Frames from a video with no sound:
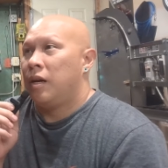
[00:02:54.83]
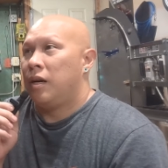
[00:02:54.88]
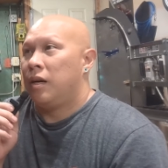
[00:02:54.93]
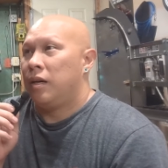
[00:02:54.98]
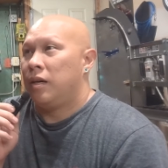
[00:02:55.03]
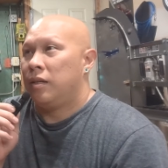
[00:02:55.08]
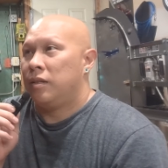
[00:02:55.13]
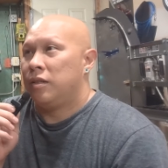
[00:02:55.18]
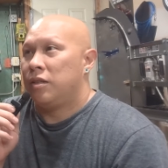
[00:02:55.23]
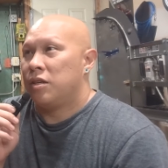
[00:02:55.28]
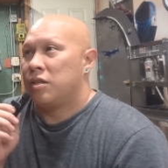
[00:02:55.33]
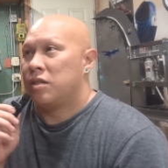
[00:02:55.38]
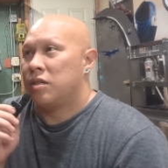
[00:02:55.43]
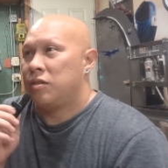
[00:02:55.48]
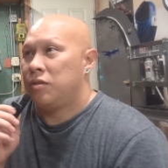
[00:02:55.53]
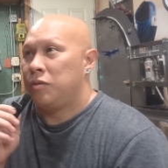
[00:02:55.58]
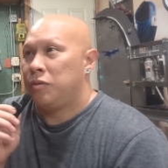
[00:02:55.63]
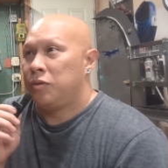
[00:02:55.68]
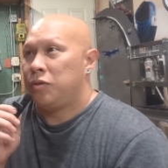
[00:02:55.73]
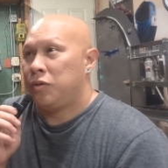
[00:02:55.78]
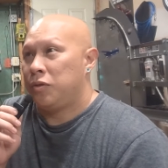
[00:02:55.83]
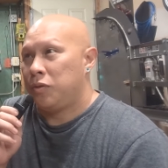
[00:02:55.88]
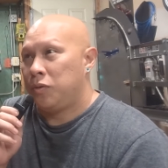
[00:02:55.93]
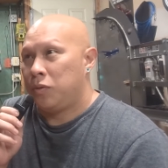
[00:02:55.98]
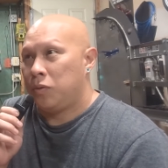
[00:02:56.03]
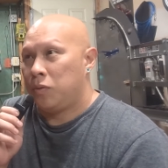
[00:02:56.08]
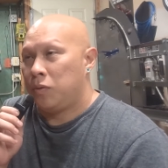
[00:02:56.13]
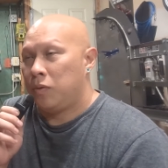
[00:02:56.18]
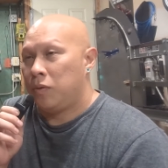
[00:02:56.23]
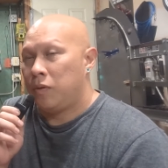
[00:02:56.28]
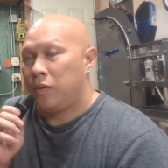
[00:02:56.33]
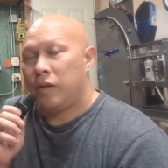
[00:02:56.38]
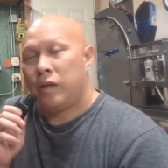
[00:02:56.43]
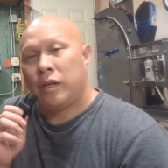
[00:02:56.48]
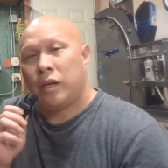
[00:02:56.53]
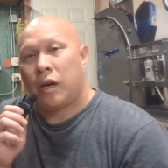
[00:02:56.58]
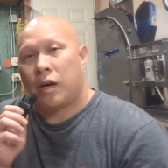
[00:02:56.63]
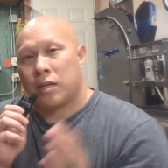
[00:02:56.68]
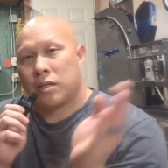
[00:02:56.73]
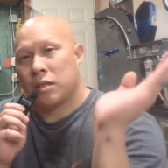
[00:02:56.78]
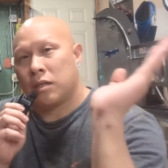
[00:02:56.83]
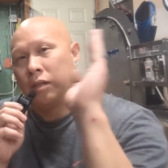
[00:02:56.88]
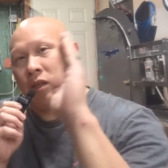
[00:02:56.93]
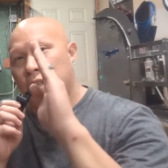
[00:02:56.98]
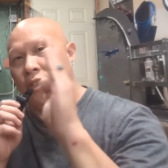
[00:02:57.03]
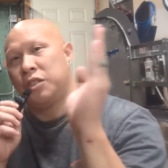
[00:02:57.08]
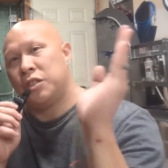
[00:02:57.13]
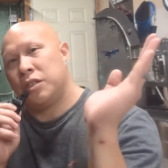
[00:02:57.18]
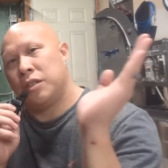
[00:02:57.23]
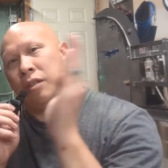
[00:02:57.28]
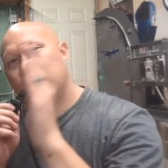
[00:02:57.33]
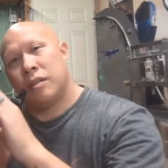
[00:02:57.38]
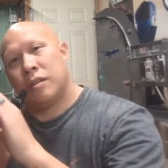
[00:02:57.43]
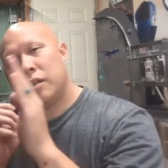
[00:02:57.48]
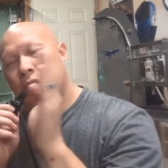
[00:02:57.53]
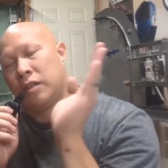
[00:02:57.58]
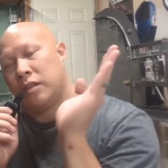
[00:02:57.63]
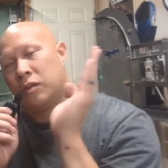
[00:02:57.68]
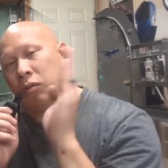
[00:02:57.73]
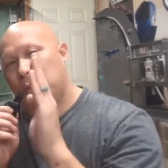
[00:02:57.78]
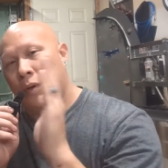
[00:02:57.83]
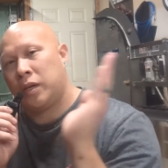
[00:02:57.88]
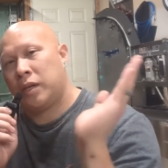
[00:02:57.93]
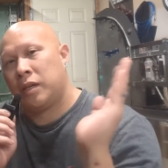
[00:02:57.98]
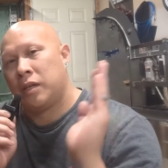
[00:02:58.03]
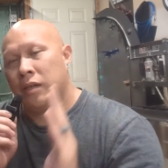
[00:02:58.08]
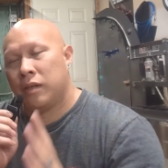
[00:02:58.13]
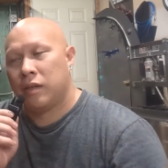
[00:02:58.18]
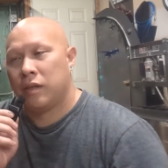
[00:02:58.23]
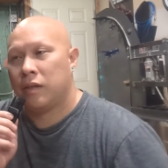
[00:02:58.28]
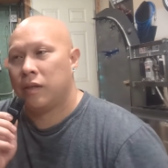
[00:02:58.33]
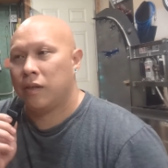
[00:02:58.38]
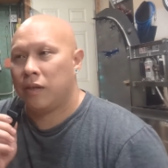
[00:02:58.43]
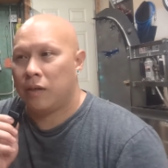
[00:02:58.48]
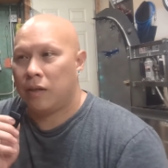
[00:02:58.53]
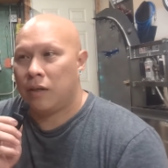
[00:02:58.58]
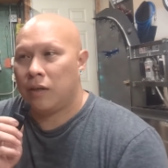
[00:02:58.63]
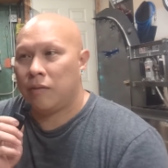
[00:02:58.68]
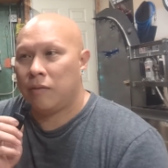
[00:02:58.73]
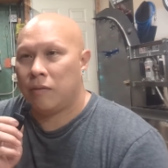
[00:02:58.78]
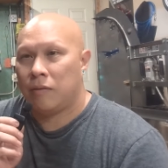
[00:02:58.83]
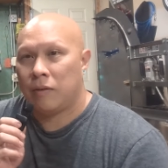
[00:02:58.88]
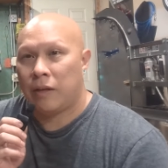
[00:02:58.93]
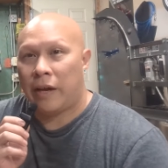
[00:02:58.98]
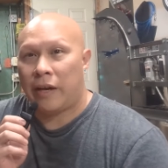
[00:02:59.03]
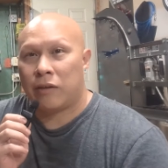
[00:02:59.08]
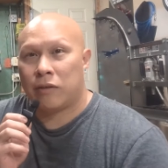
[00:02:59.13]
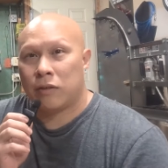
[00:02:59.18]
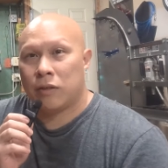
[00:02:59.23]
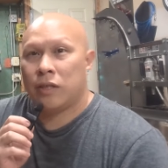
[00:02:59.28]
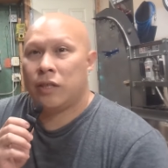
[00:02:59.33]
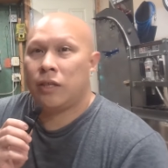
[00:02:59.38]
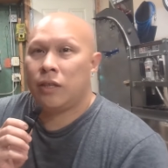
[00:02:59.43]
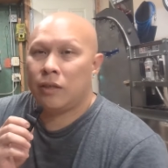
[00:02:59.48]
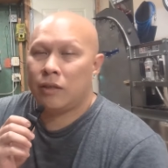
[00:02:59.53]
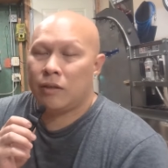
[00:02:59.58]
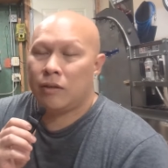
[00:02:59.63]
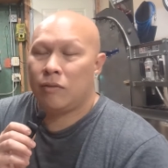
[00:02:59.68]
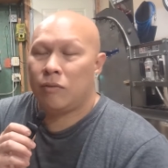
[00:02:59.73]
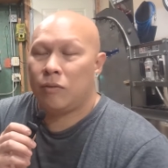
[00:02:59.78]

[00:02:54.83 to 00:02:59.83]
Uh, just due to the oscillation in the wing uh, laterally,